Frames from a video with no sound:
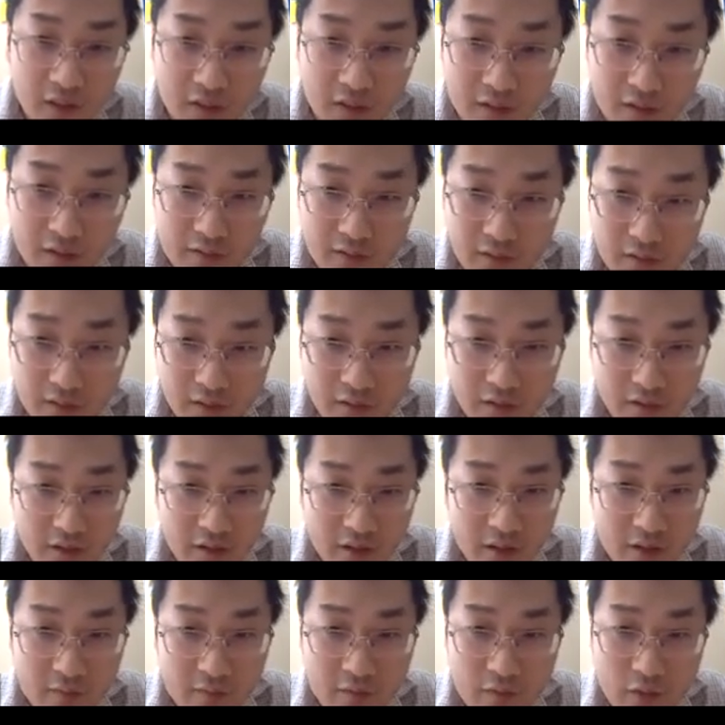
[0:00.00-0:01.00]
And
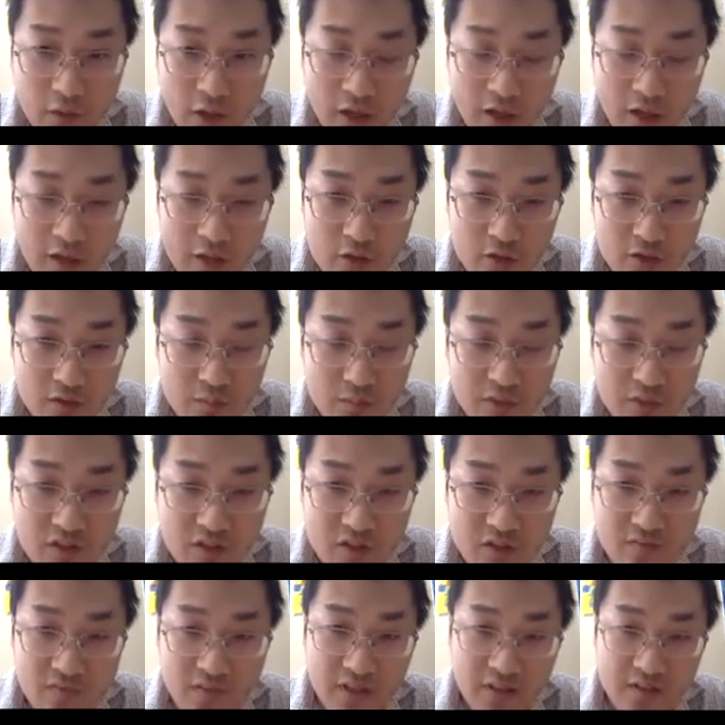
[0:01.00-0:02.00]
again, I just
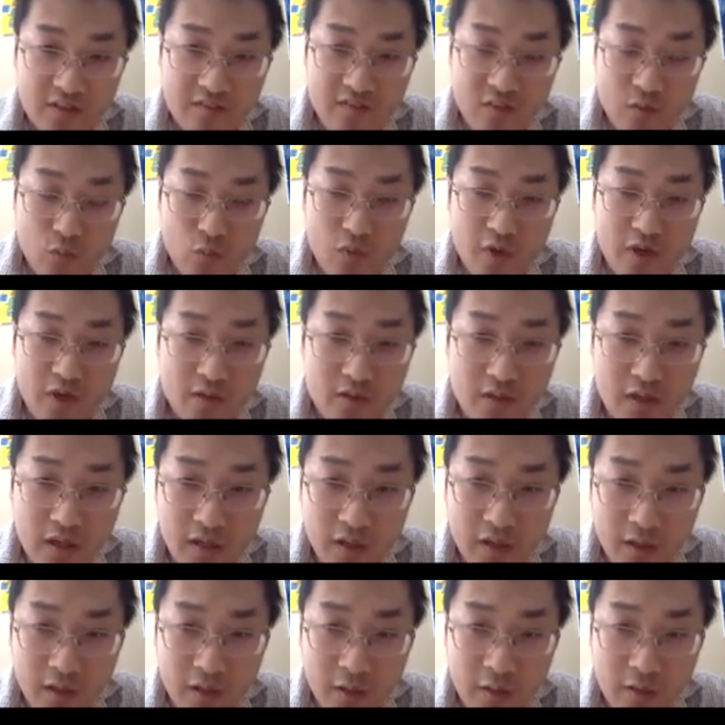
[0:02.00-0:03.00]
mentioned that the weight,
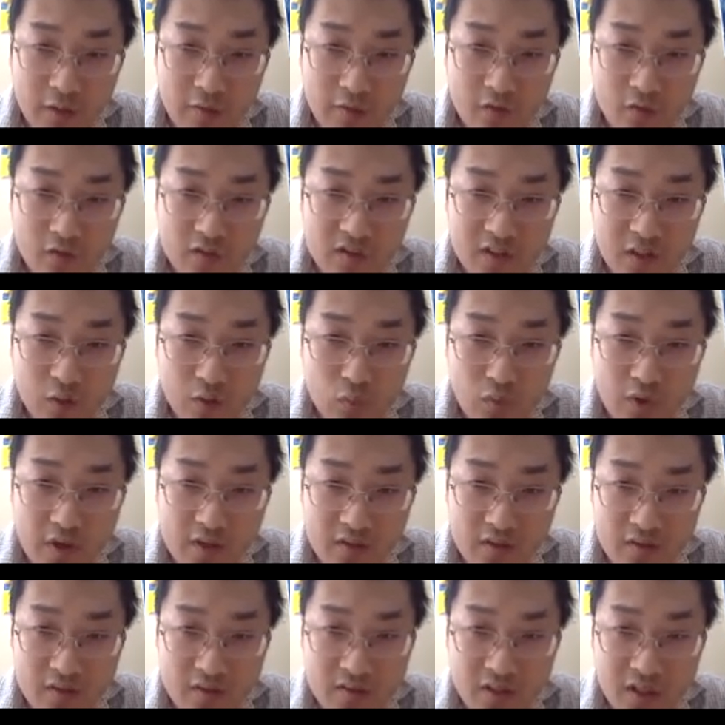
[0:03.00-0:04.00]
those are
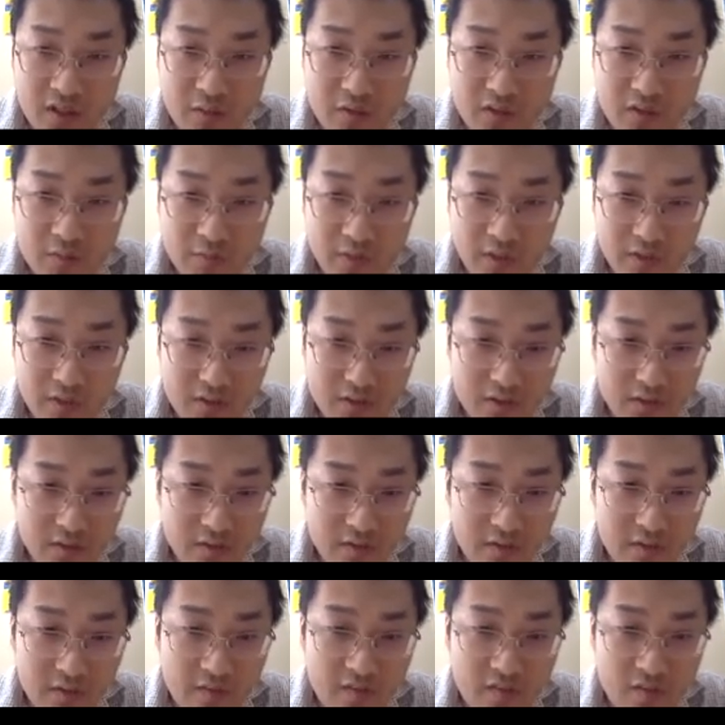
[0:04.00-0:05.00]
weighted sums, but
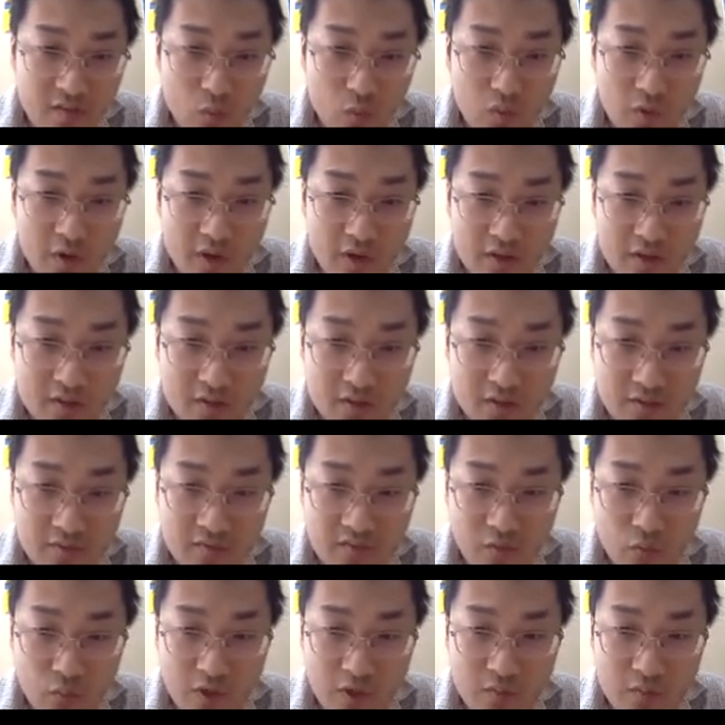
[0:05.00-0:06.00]
the
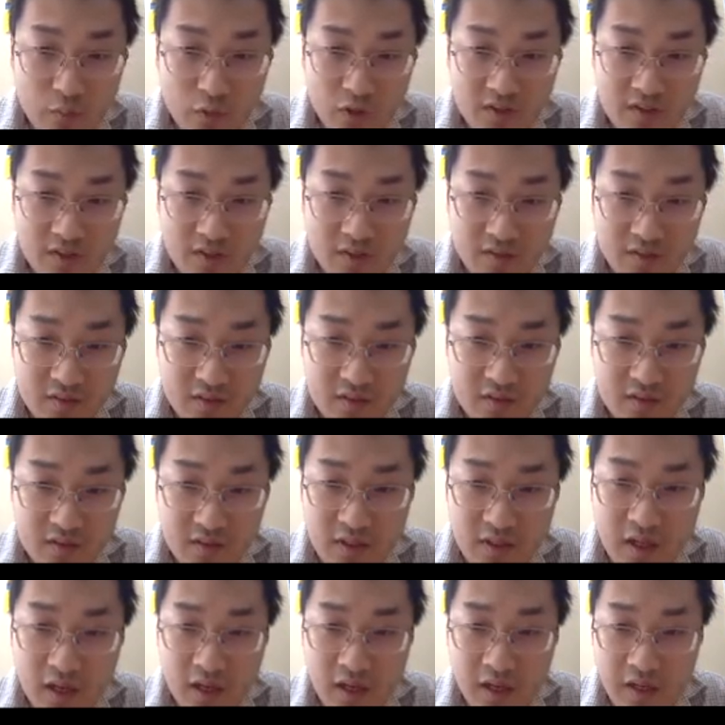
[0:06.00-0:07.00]
weight
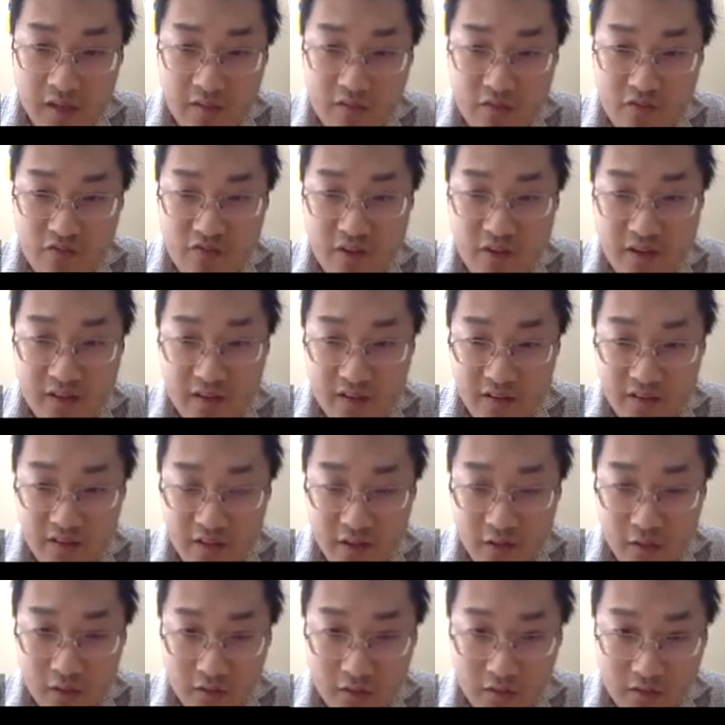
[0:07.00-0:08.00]
processes are in finite
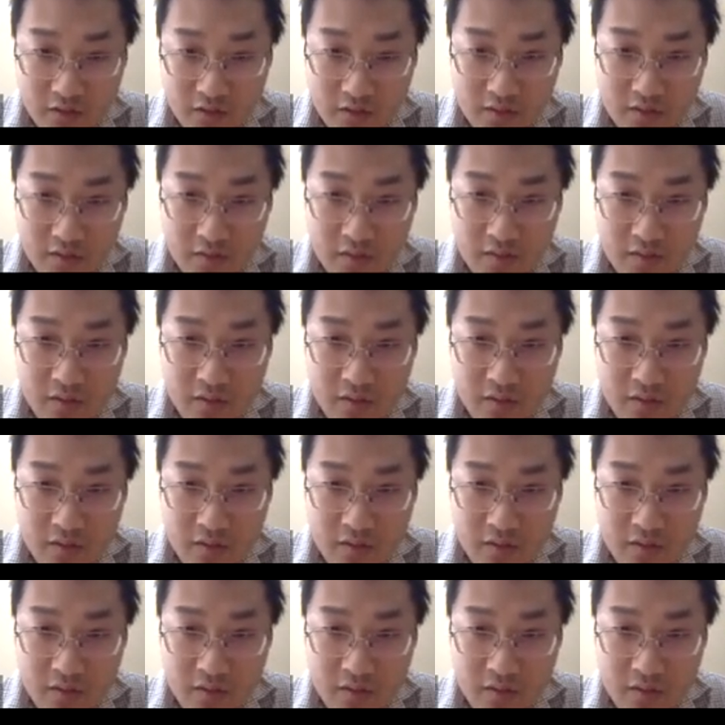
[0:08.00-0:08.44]
chaos.